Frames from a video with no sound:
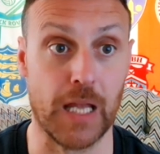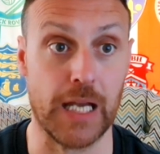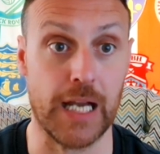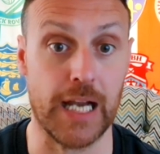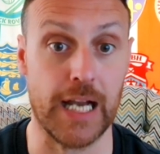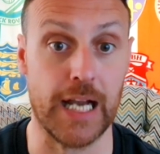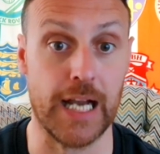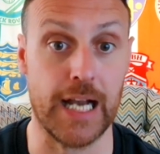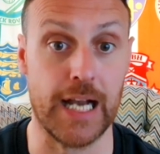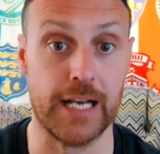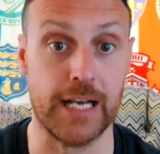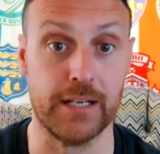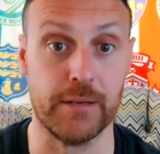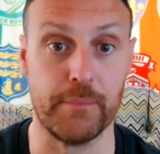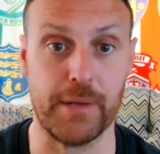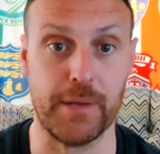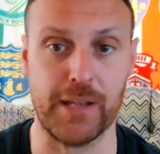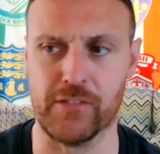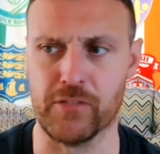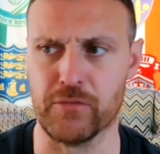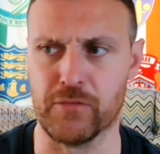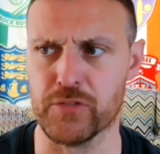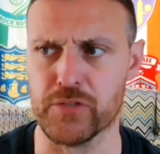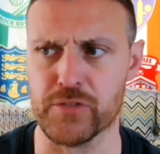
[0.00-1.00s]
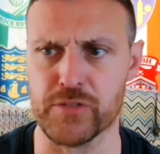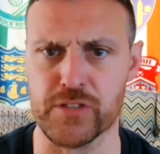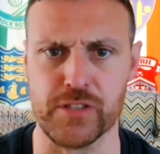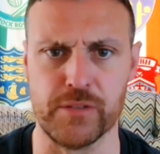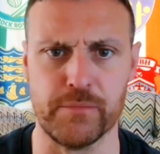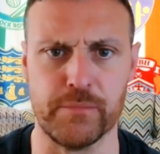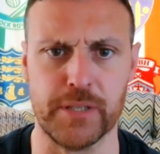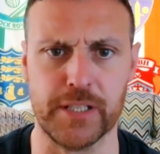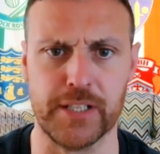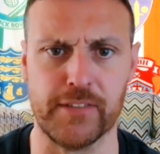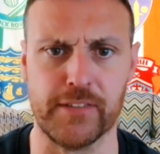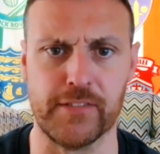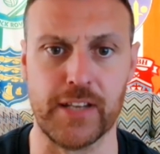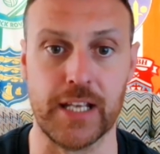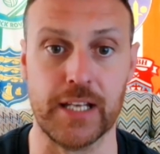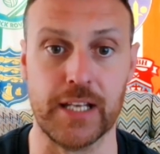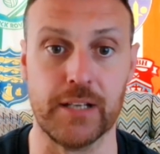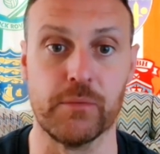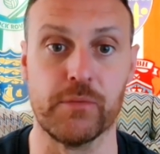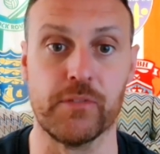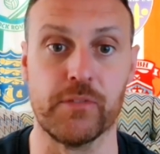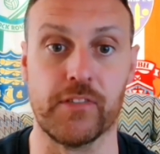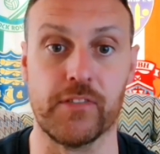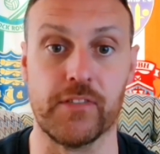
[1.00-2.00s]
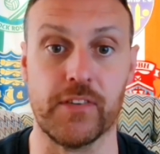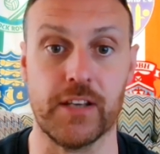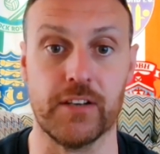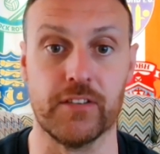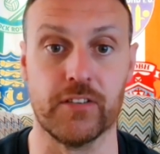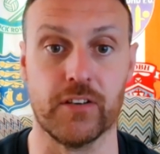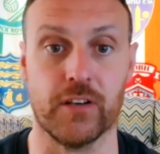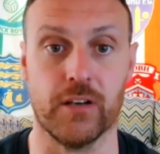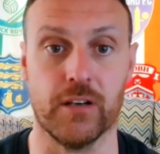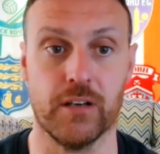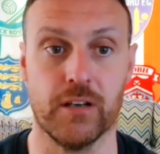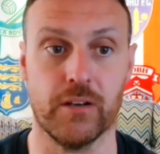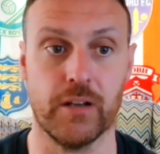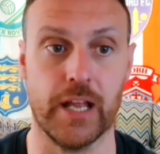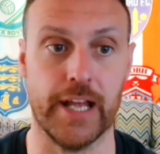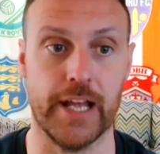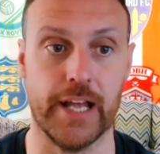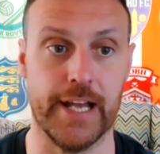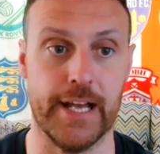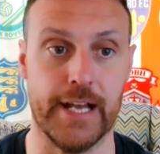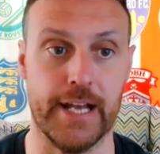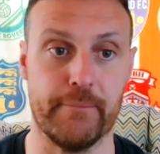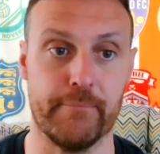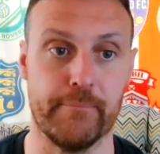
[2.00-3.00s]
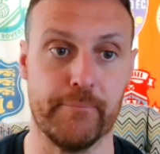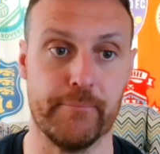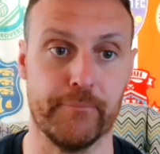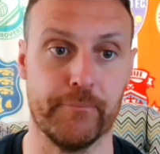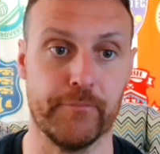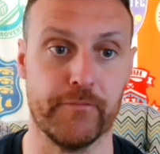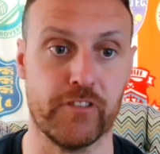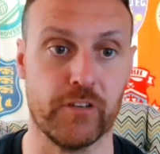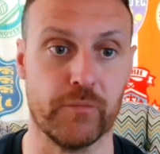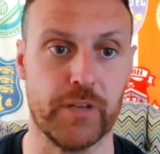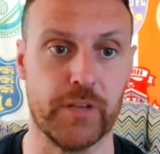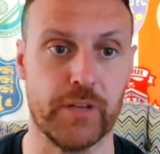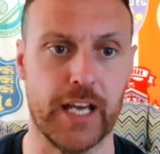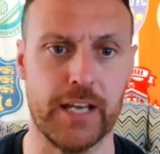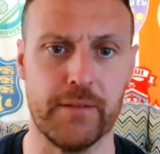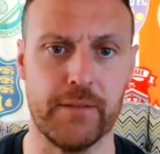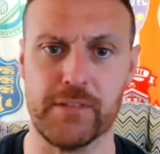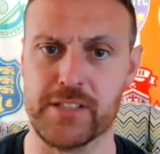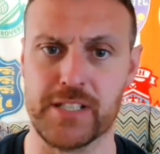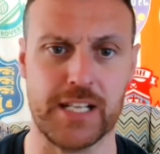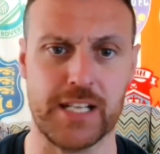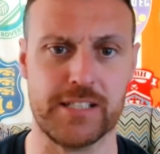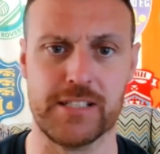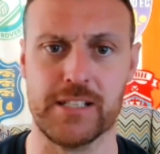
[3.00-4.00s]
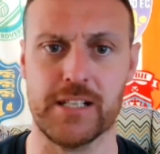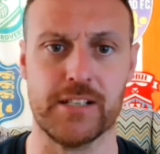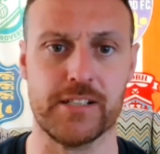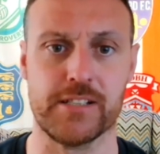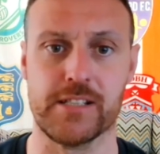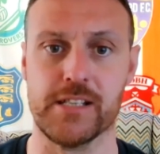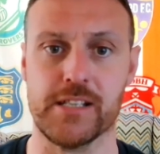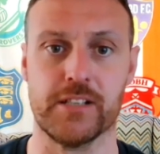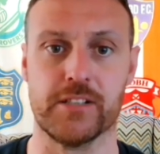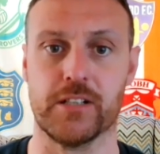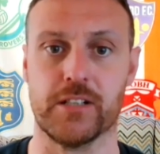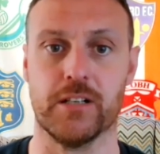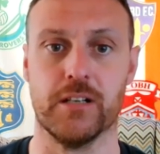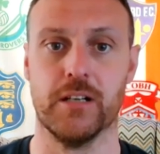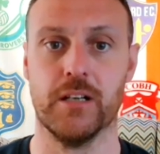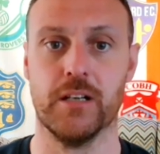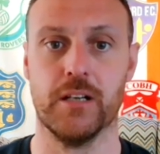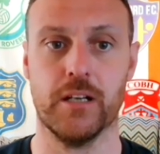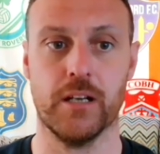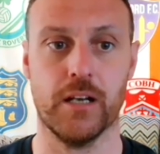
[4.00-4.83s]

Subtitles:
I had a message from somebody saying it was a sitter from Davis. That's not a sitter.